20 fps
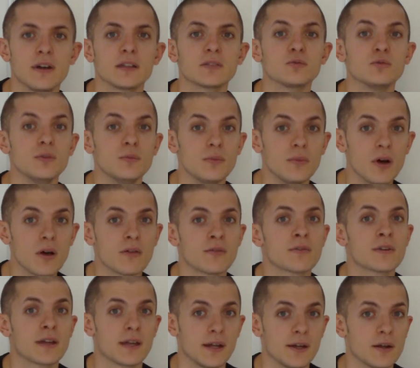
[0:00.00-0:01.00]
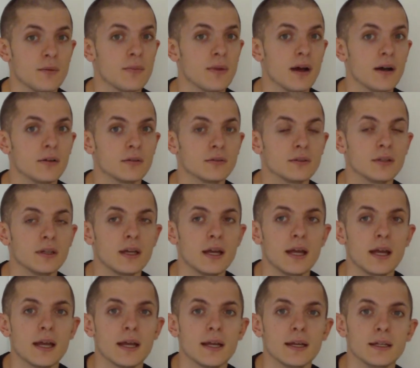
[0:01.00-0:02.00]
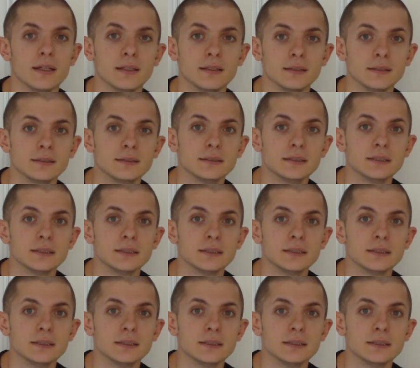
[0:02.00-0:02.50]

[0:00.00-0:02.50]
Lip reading: that we both care about, and